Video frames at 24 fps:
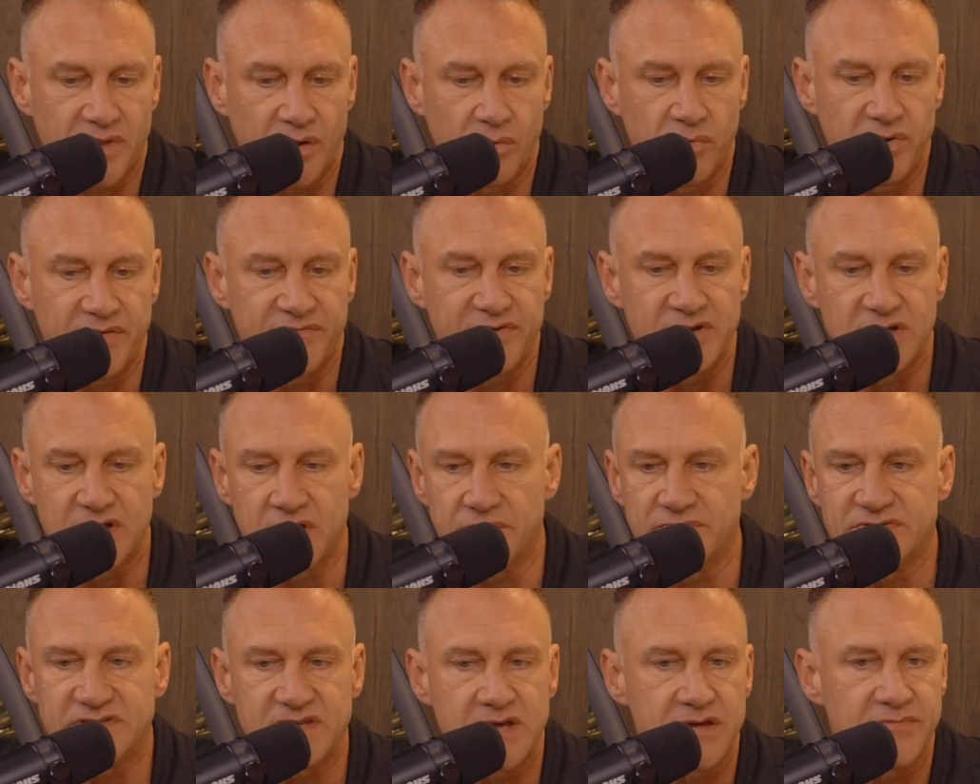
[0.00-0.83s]
we have an
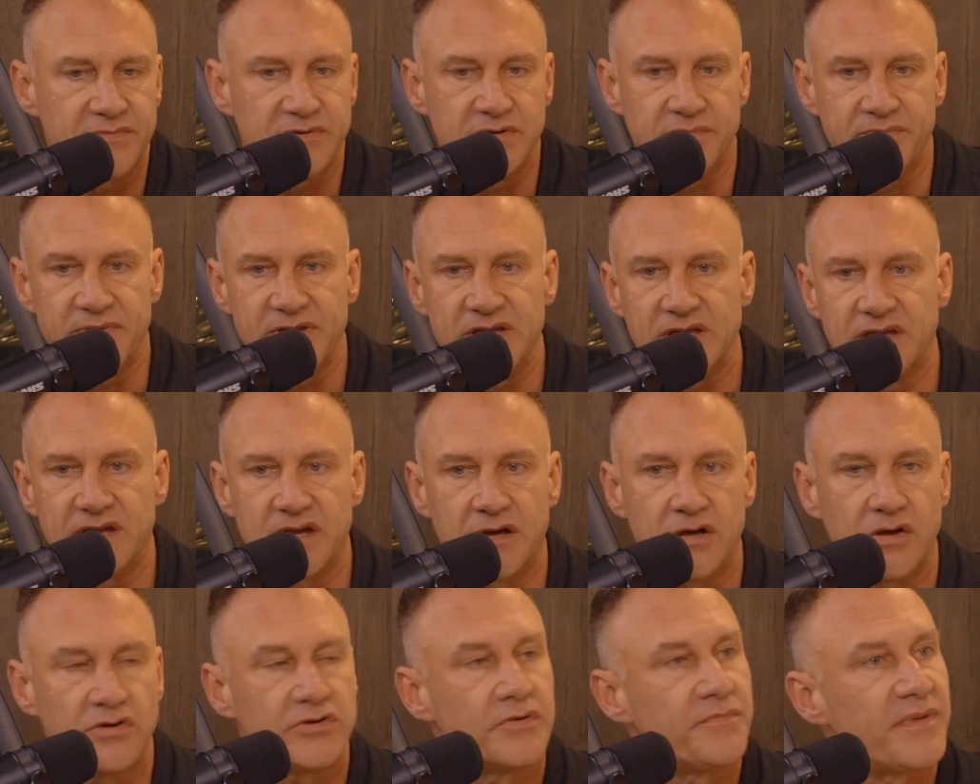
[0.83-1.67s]
income statement, a
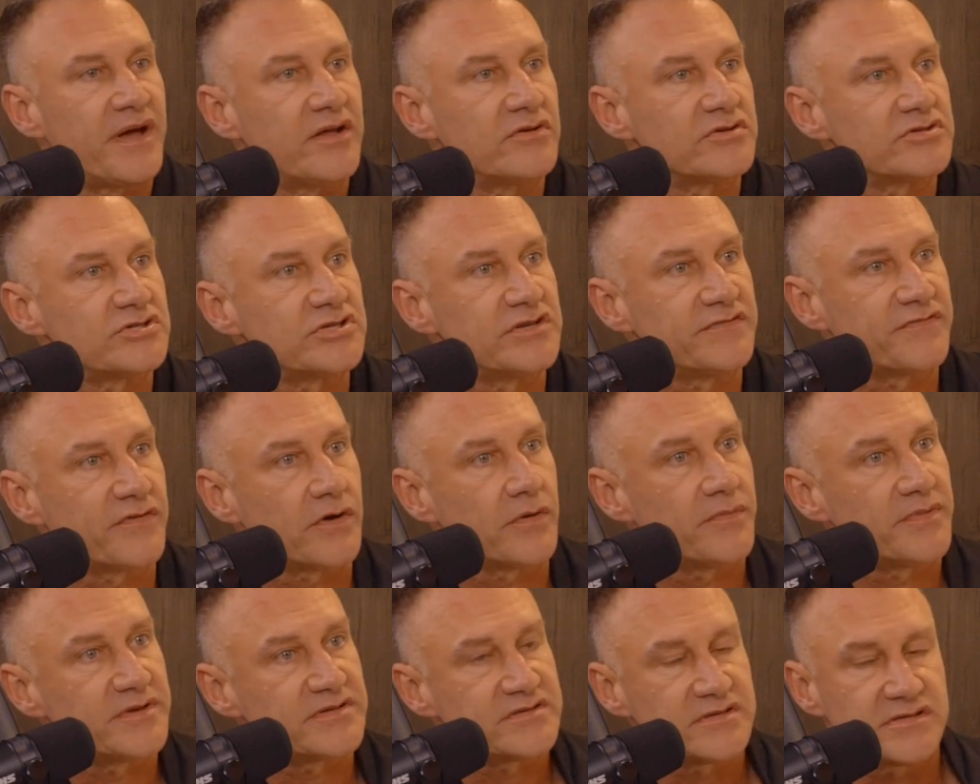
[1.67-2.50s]
P&L, and a balance sheet for
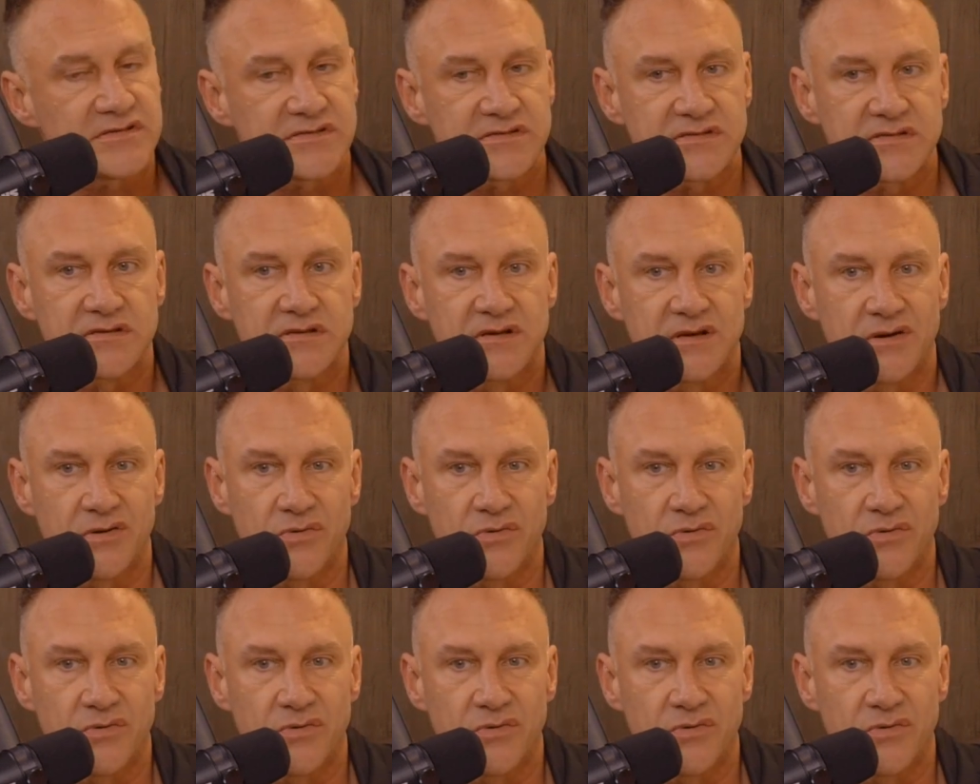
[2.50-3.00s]
our business.